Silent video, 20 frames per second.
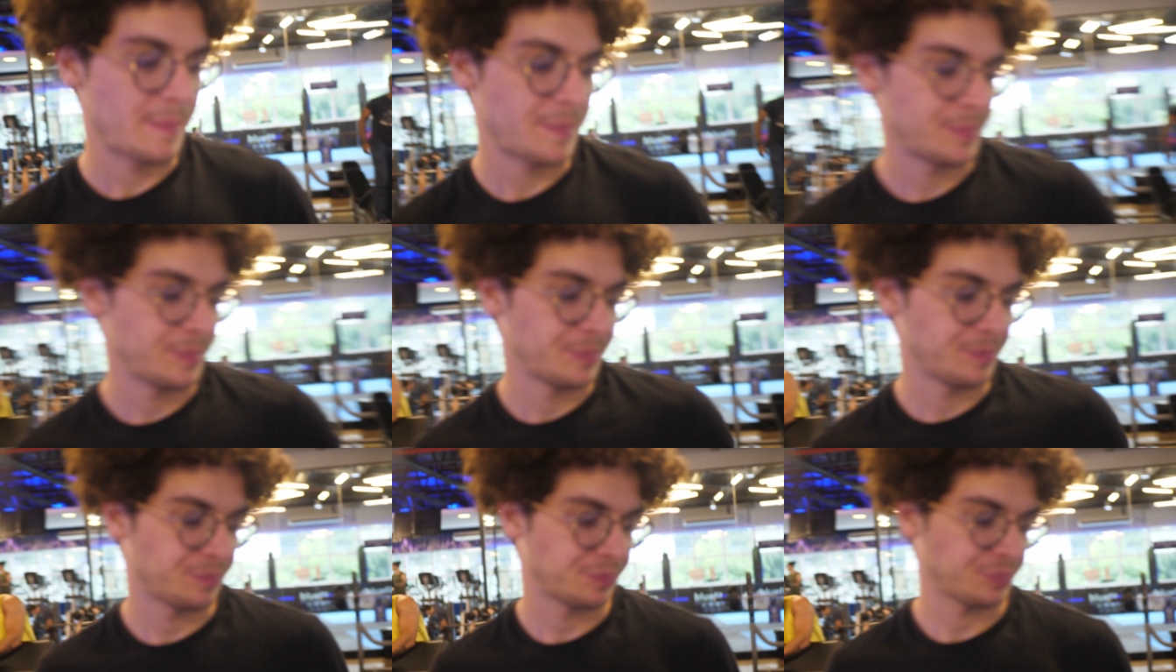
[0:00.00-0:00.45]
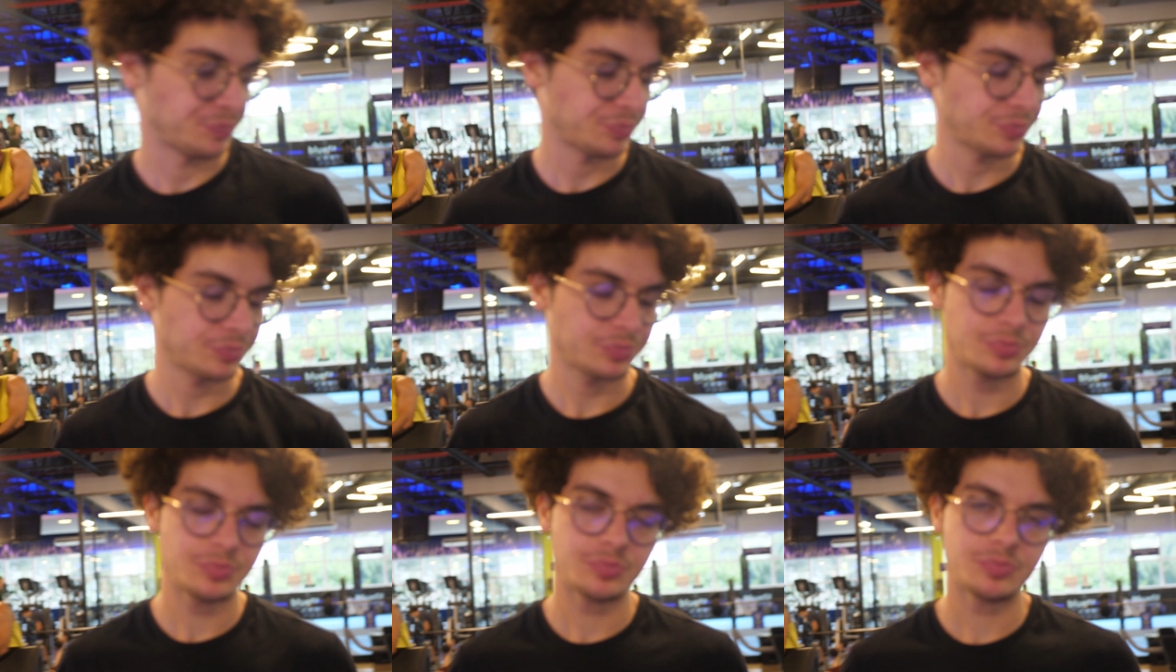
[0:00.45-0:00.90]
In
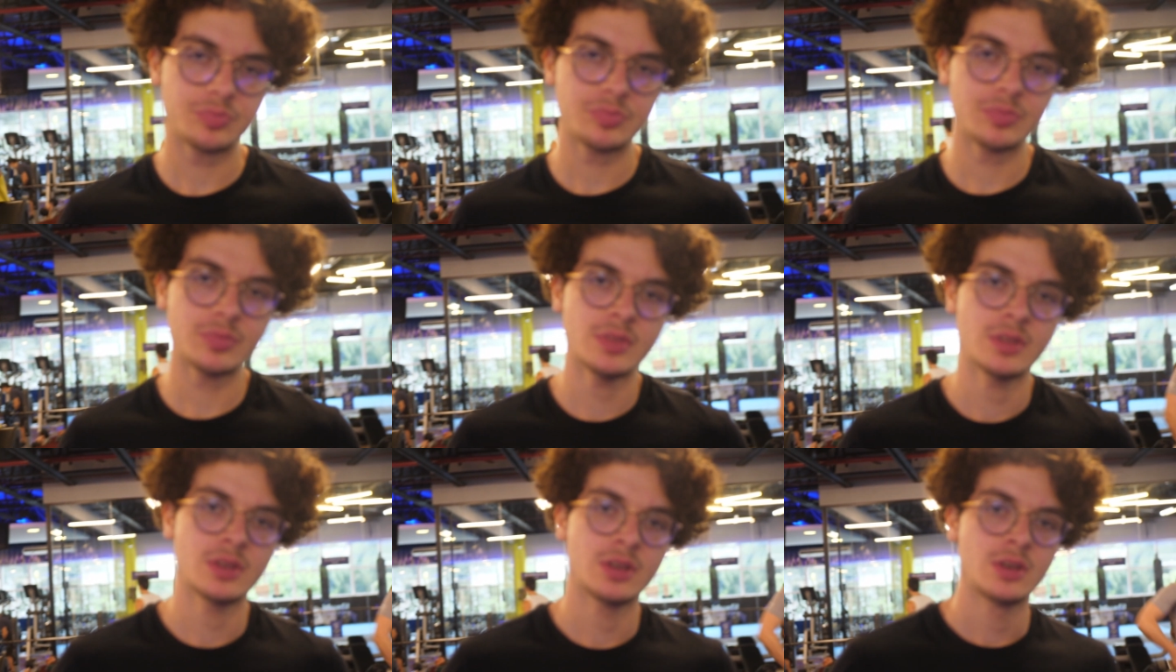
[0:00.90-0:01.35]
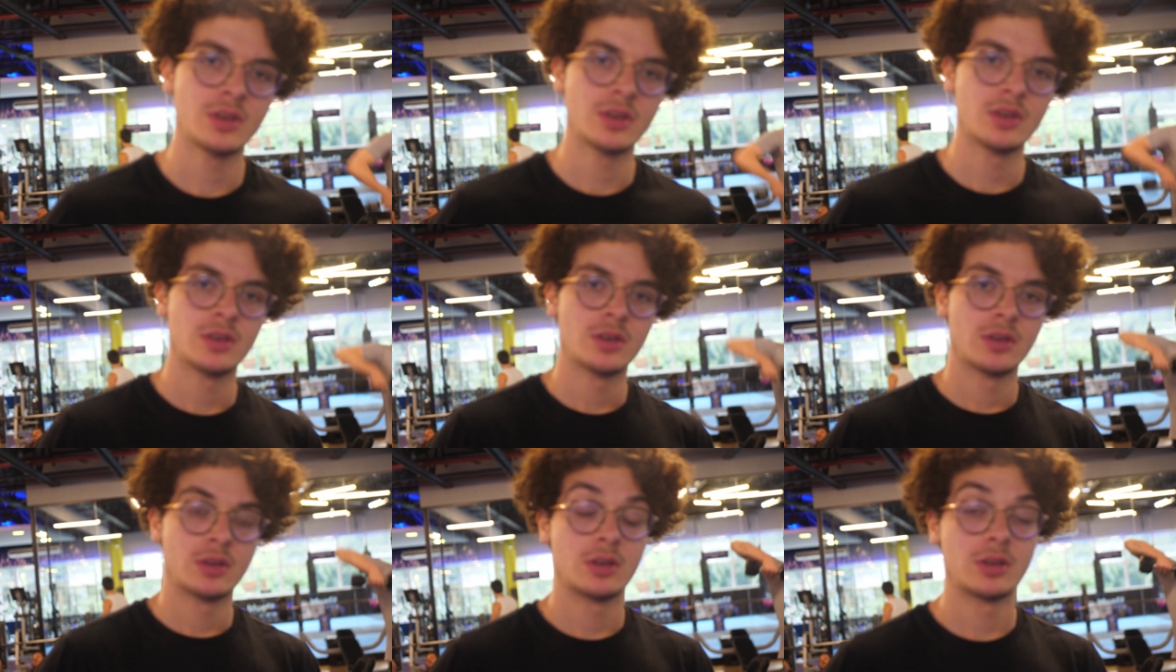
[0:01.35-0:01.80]
time ever,
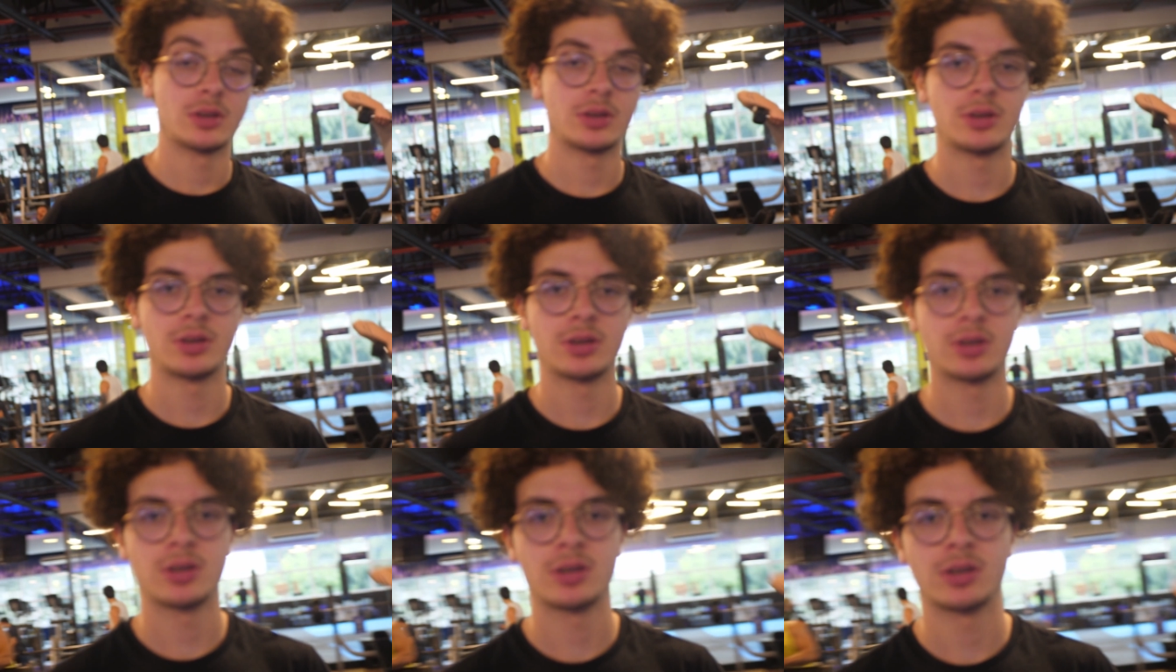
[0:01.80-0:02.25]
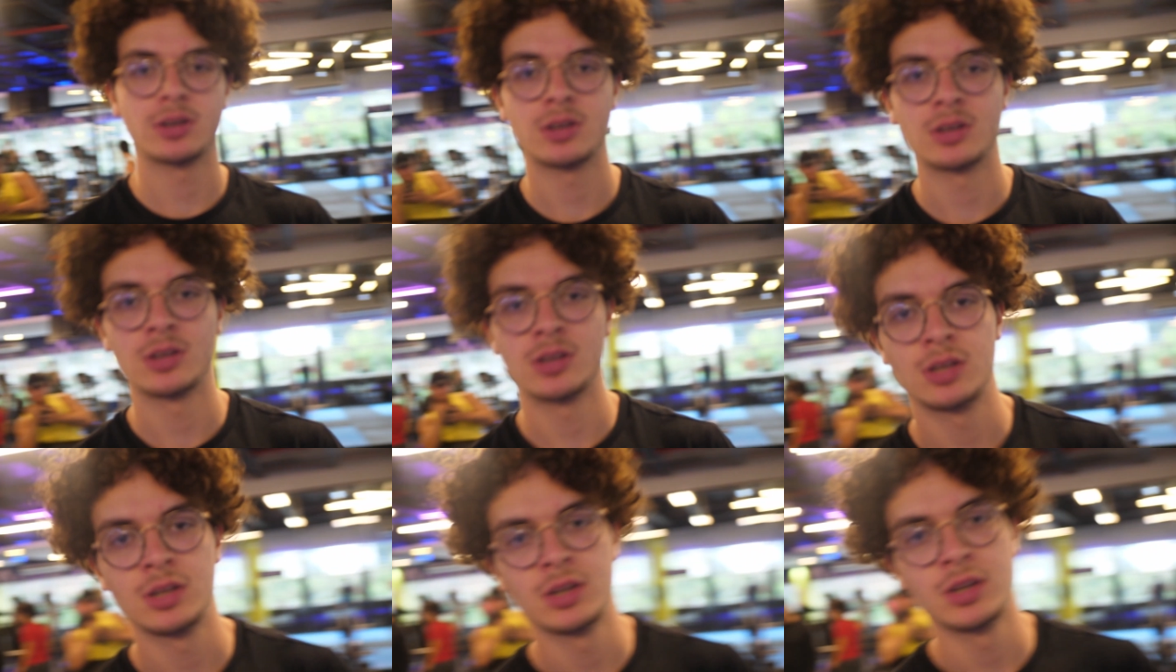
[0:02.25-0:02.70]
my boy doing
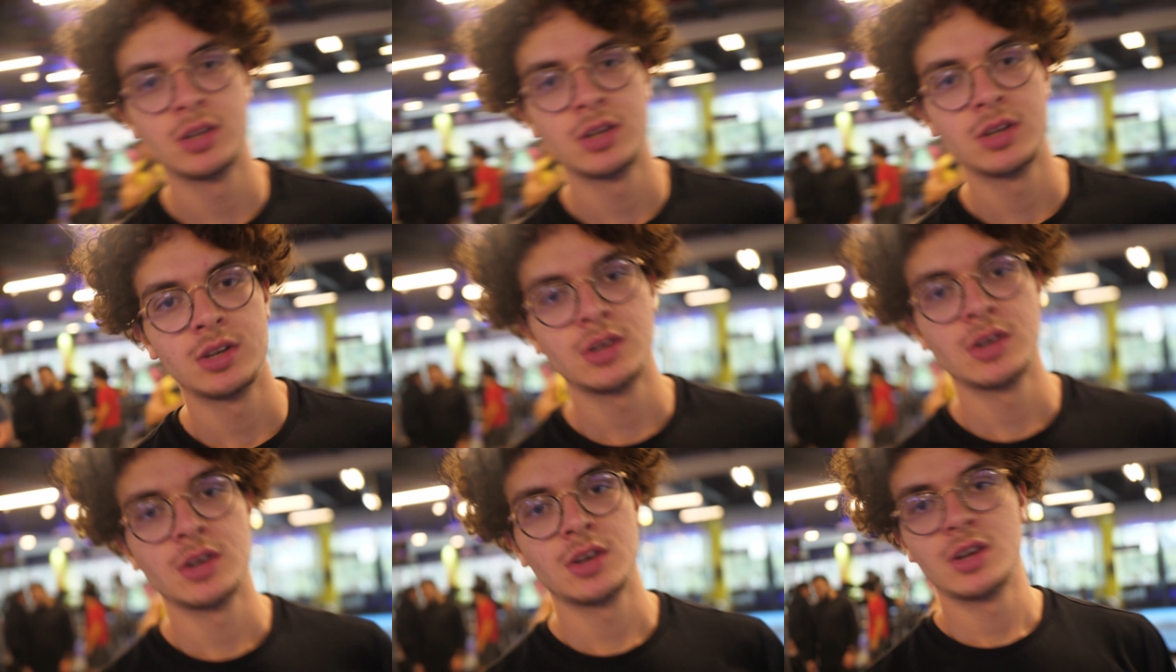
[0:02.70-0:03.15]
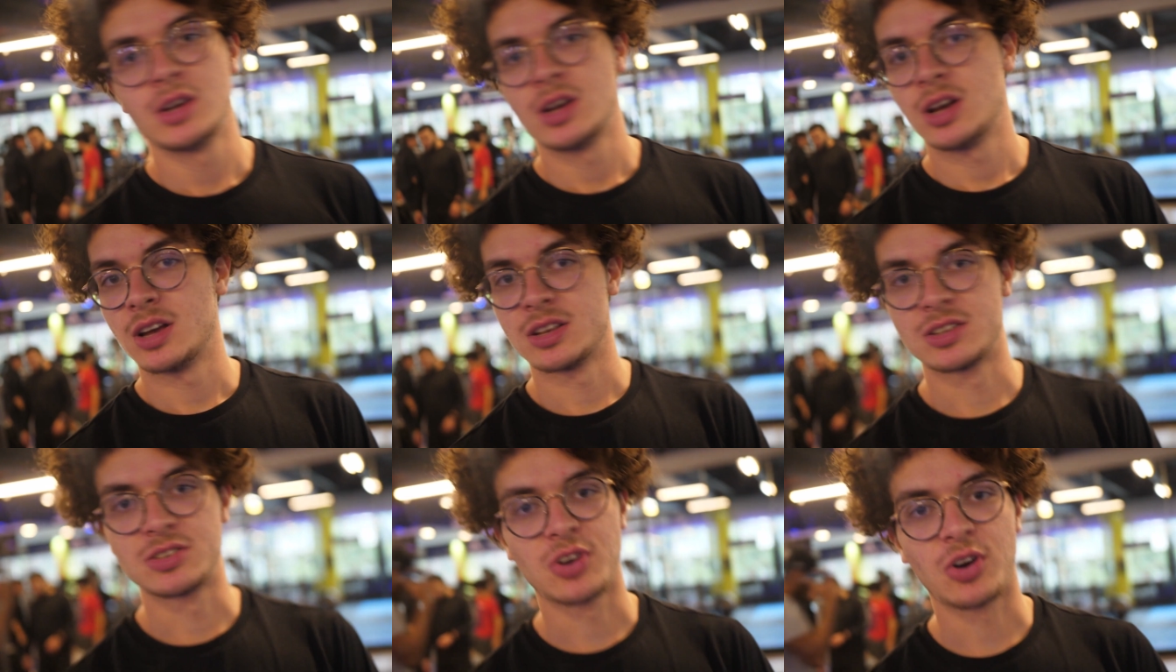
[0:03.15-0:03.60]
squats.
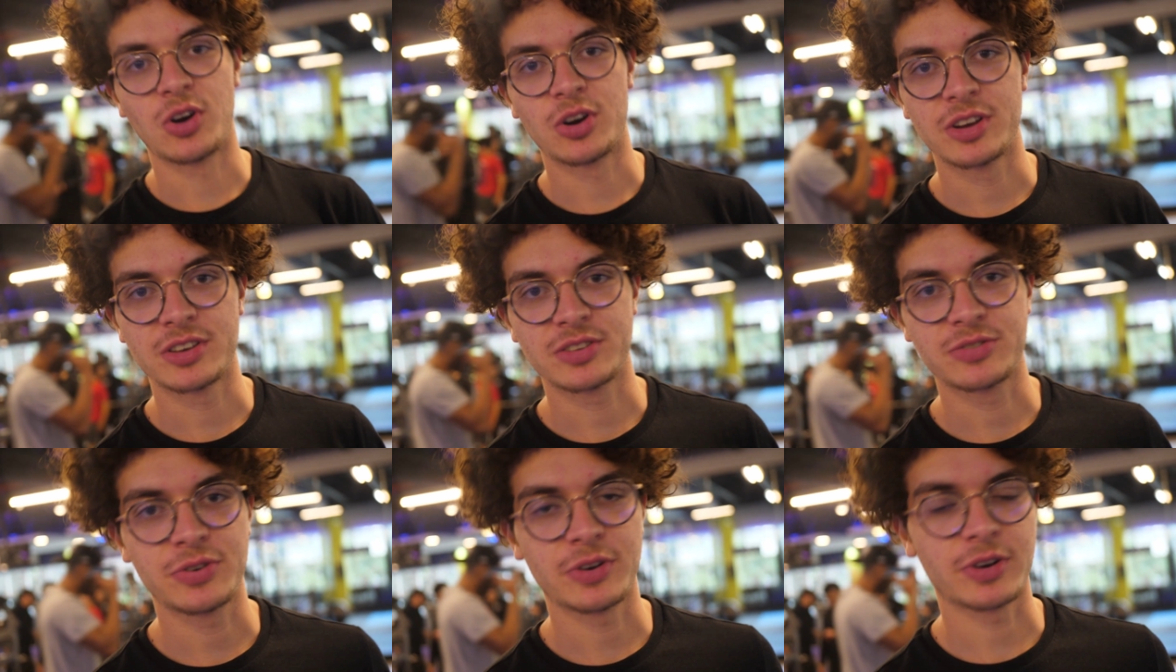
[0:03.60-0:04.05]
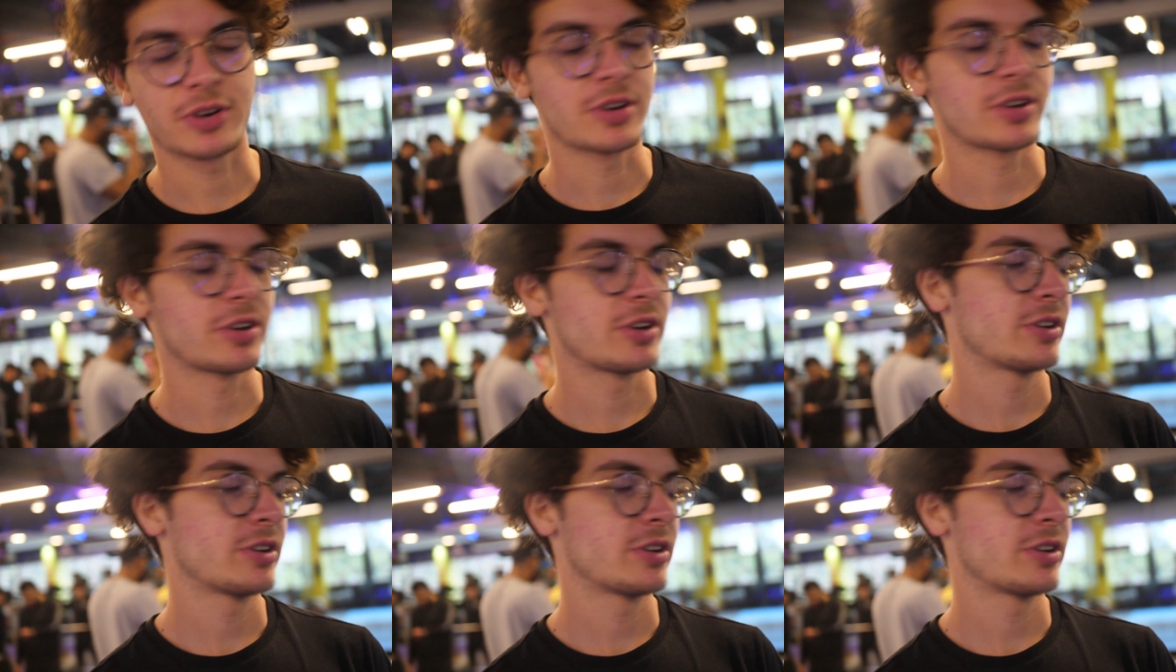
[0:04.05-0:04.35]
It's hard as fuck.